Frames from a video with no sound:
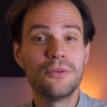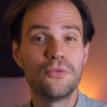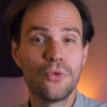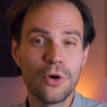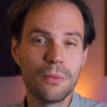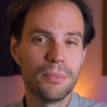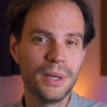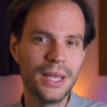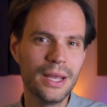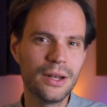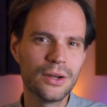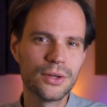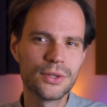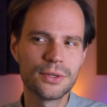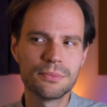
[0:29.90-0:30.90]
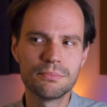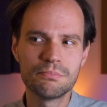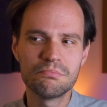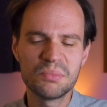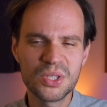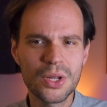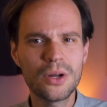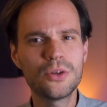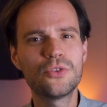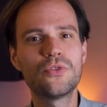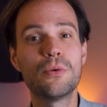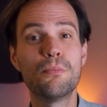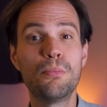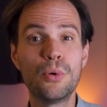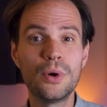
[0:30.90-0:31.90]
for beginners starts
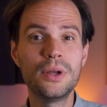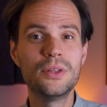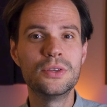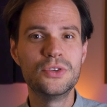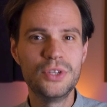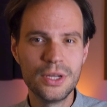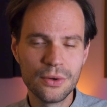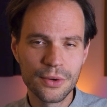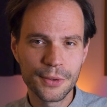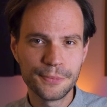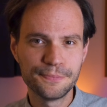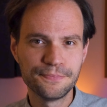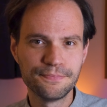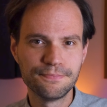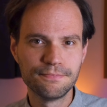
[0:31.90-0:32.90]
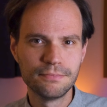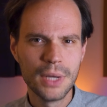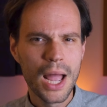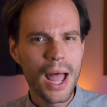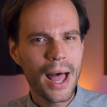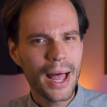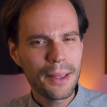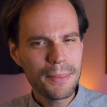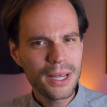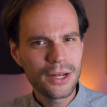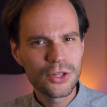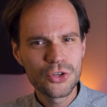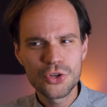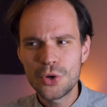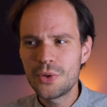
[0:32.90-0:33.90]
from point zero. I made
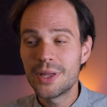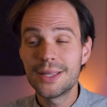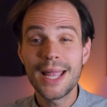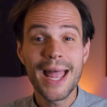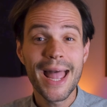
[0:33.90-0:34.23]
it so that